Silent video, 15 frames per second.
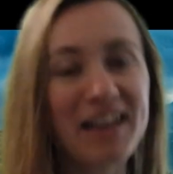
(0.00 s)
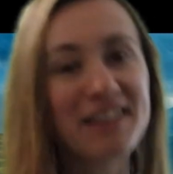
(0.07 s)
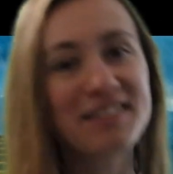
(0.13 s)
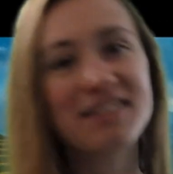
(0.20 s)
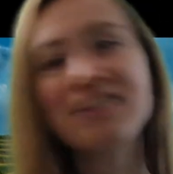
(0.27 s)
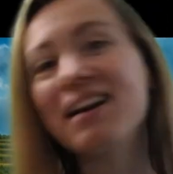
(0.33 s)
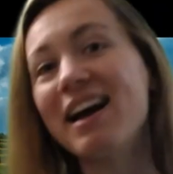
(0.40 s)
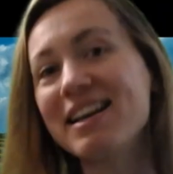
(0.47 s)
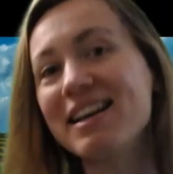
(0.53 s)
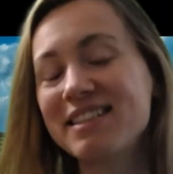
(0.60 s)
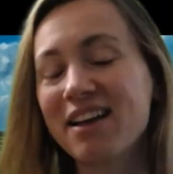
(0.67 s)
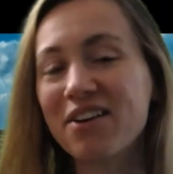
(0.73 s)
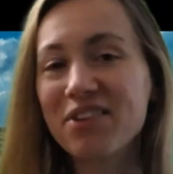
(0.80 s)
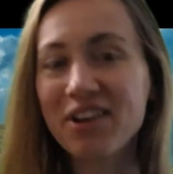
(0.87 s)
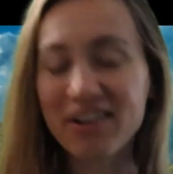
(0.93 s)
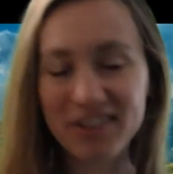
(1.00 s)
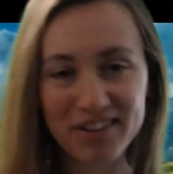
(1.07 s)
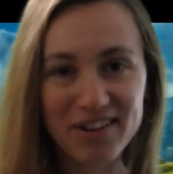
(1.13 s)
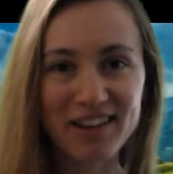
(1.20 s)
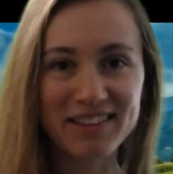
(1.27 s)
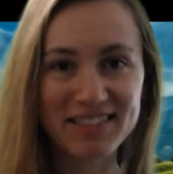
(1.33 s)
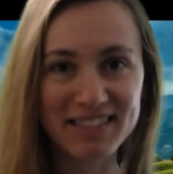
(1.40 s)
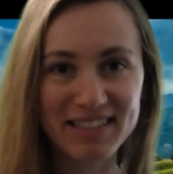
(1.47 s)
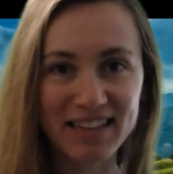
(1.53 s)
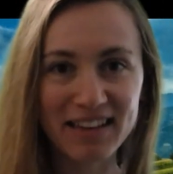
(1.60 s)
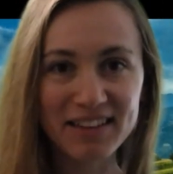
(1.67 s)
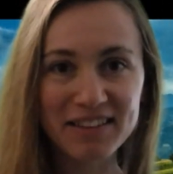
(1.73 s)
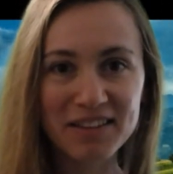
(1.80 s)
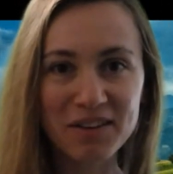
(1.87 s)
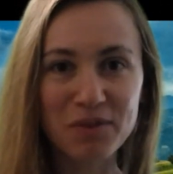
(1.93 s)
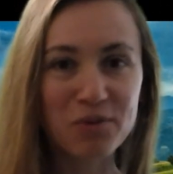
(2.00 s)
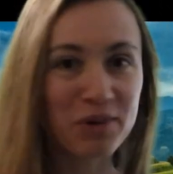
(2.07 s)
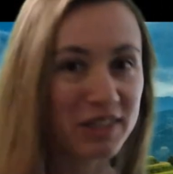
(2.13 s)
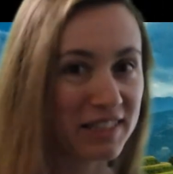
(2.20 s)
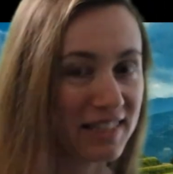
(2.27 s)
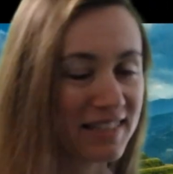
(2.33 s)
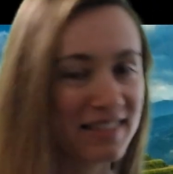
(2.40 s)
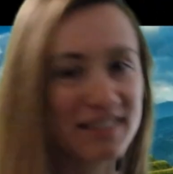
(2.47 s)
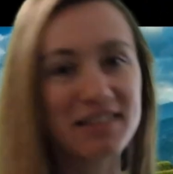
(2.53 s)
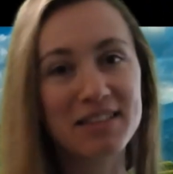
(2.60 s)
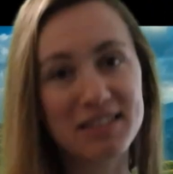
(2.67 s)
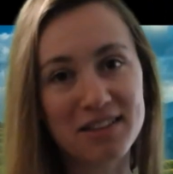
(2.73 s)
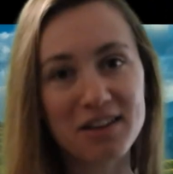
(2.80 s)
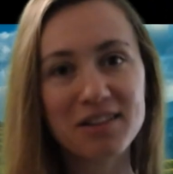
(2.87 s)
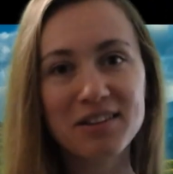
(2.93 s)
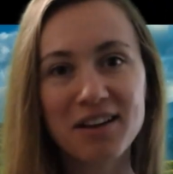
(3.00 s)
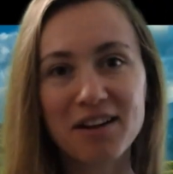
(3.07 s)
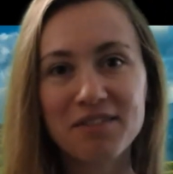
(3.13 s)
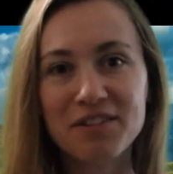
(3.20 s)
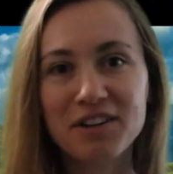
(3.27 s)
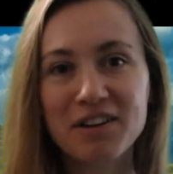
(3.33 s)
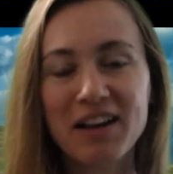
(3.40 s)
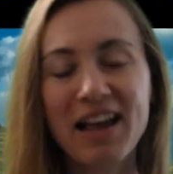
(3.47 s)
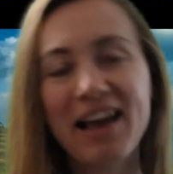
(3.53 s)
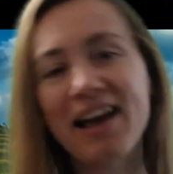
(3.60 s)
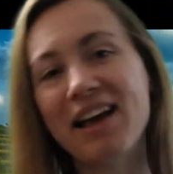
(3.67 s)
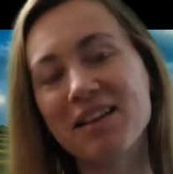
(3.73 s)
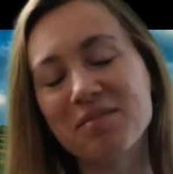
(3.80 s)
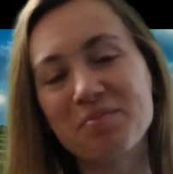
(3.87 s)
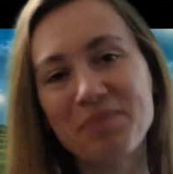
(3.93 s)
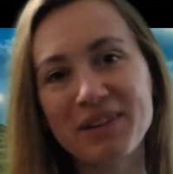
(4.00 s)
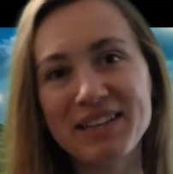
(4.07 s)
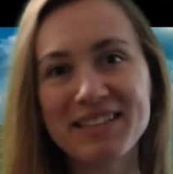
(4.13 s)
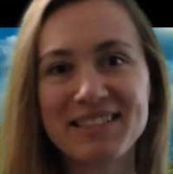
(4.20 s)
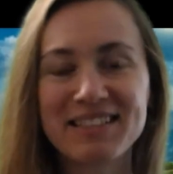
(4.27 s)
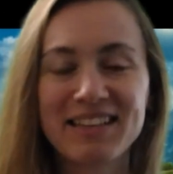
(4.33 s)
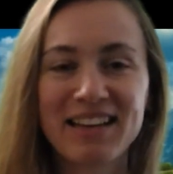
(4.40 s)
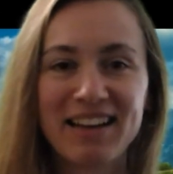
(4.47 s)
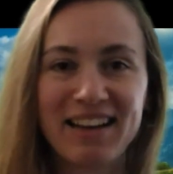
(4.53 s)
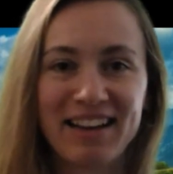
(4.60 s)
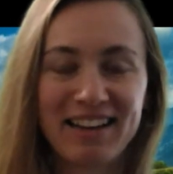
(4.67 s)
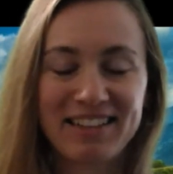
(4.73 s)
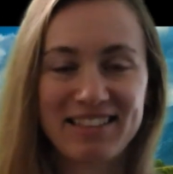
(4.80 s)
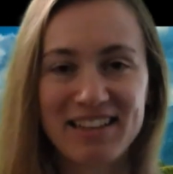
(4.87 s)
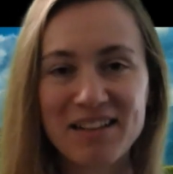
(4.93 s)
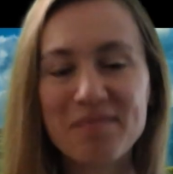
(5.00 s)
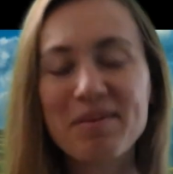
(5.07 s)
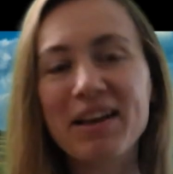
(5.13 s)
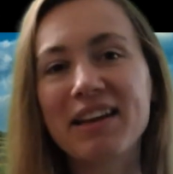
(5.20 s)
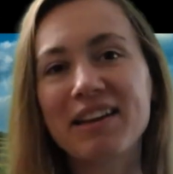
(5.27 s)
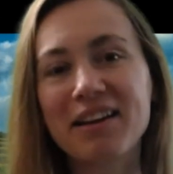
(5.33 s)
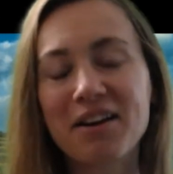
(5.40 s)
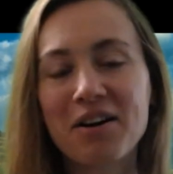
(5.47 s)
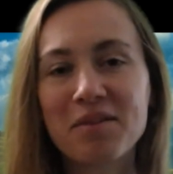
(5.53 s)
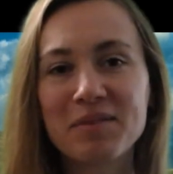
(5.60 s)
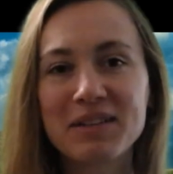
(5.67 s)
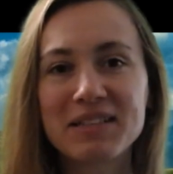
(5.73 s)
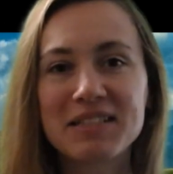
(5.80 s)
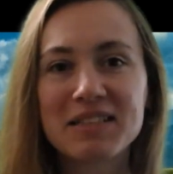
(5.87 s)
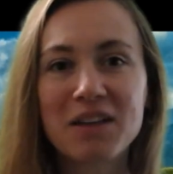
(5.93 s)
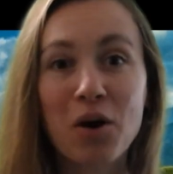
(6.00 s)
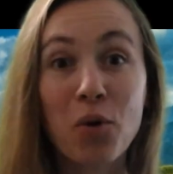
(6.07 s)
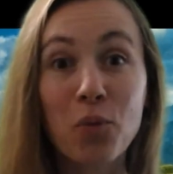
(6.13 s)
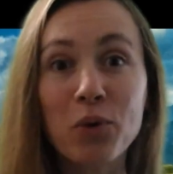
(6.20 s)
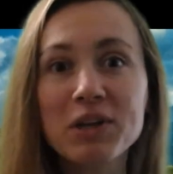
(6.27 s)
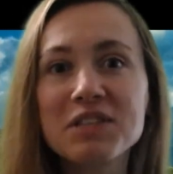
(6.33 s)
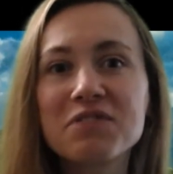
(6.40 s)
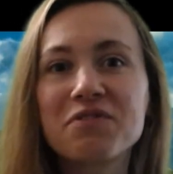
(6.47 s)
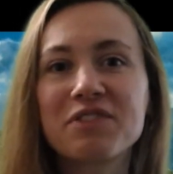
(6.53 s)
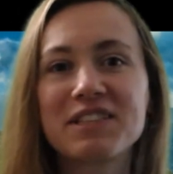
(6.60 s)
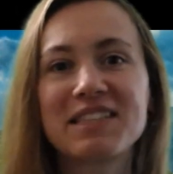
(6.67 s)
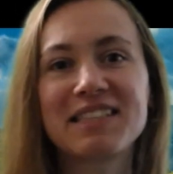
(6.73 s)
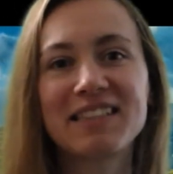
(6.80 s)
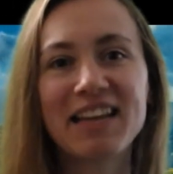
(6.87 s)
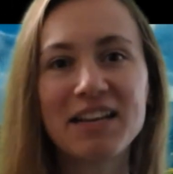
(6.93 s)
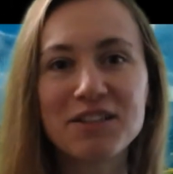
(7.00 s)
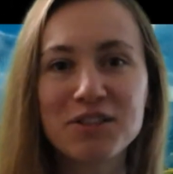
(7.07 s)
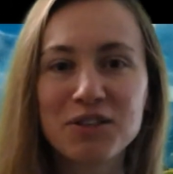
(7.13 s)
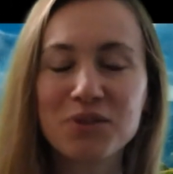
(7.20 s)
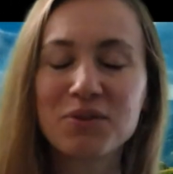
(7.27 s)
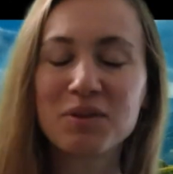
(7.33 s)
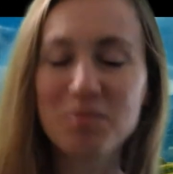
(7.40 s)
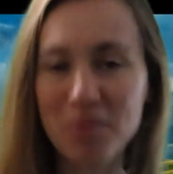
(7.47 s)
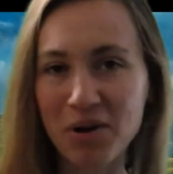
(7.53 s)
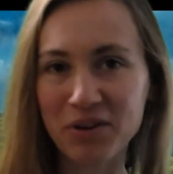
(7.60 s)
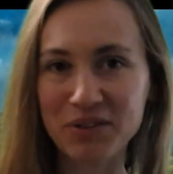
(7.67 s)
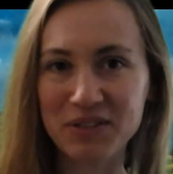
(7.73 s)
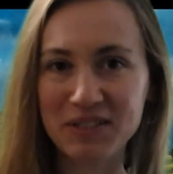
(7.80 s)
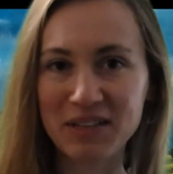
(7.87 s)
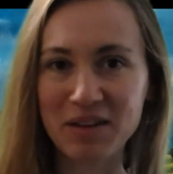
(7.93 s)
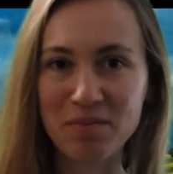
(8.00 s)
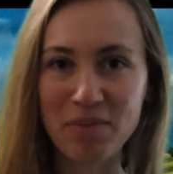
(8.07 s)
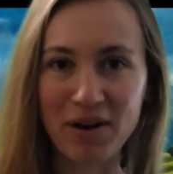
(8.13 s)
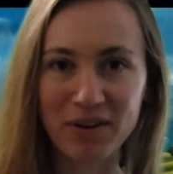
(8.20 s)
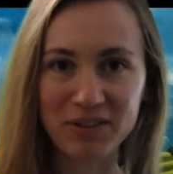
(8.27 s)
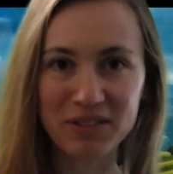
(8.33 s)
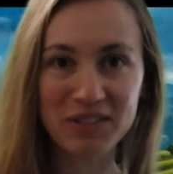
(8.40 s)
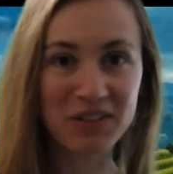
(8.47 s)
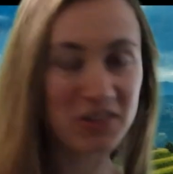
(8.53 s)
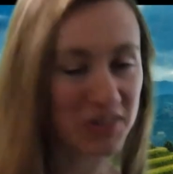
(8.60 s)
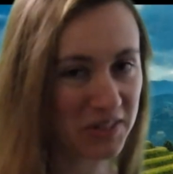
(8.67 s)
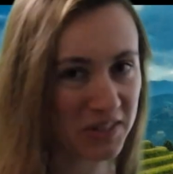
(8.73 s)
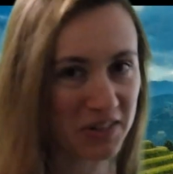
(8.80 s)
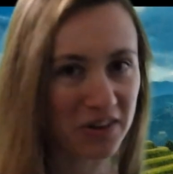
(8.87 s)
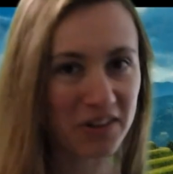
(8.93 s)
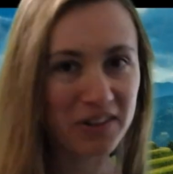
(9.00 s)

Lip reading: So guys, now you understand what is soil cover, and please Tell me in the comments what fascinates you the most about soil